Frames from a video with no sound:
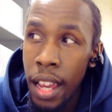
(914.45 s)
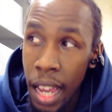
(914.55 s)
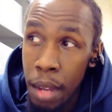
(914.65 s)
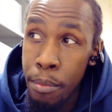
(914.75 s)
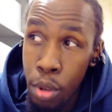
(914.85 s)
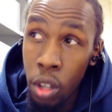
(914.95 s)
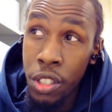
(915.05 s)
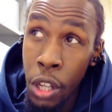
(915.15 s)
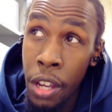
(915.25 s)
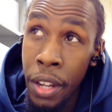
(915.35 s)
And Brock
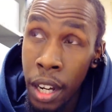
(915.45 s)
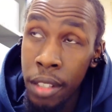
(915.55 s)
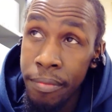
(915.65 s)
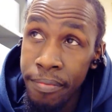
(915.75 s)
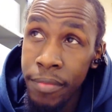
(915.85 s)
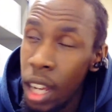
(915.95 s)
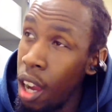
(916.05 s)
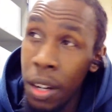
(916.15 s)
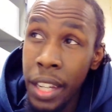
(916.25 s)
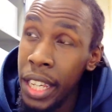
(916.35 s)
Turner,
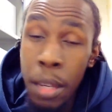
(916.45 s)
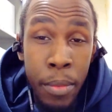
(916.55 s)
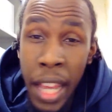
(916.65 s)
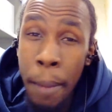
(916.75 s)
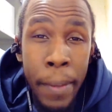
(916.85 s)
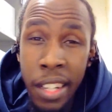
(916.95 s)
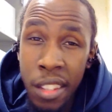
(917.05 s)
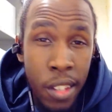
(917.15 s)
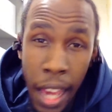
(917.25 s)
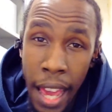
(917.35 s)
I'm going to keep naming
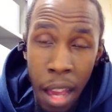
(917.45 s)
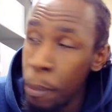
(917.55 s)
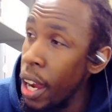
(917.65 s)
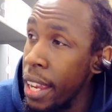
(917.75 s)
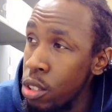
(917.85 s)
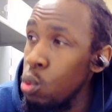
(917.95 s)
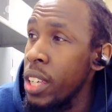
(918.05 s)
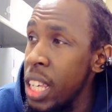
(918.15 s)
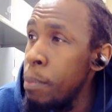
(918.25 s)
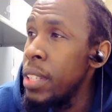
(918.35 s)
this guy. I'm going to
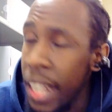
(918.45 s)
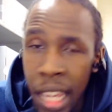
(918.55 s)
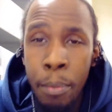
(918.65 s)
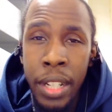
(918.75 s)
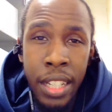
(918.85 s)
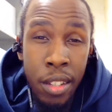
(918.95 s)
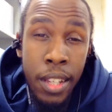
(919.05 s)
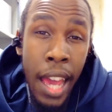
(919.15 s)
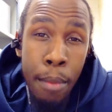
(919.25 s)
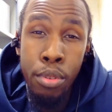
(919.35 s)
keep naming this
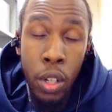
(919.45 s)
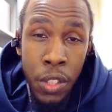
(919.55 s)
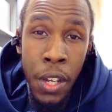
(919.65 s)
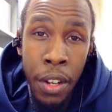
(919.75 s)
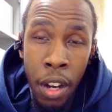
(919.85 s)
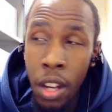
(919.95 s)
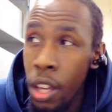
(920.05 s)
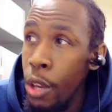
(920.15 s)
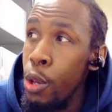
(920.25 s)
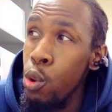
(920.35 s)
guy, Brock Turner,
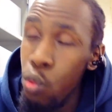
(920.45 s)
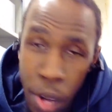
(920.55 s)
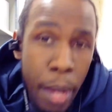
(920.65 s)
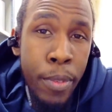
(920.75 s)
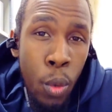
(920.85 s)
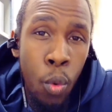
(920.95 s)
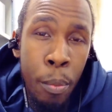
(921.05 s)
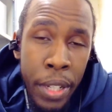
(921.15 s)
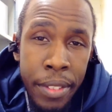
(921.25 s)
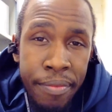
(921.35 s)
who raped a
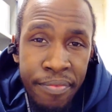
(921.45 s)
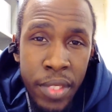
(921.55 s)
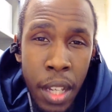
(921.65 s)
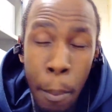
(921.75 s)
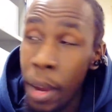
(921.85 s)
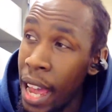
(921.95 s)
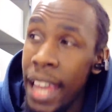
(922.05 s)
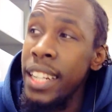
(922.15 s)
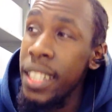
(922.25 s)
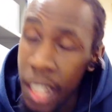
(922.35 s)
woman
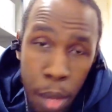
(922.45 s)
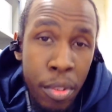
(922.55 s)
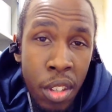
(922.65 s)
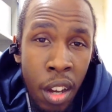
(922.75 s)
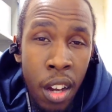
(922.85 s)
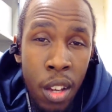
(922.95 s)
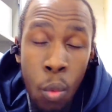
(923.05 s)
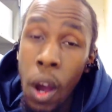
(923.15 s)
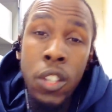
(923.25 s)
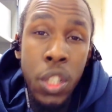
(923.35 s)
behind a dumpster
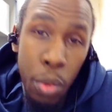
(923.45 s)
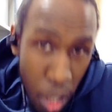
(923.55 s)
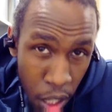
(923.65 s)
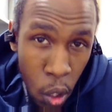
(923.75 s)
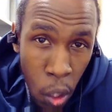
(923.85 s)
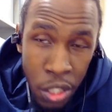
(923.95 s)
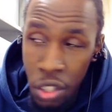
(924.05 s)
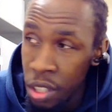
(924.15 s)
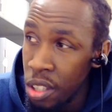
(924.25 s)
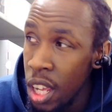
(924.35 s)
while she was
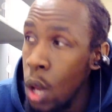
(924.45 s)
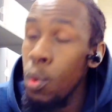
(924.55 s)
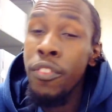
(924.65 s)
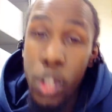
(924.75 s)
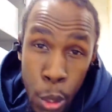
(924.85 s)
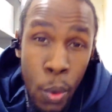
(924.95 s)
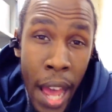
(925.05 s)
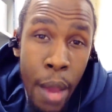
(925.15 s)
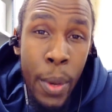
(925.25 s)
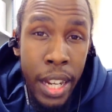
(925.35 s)
unconscious with 2
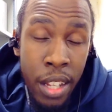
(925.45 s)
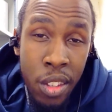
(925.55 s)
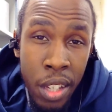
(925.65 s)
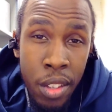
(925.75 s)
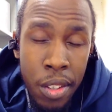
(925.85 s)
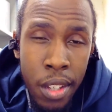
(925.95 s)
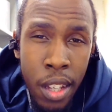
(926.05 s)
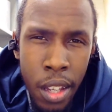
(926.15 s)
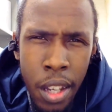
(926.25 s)
eyewitnesses,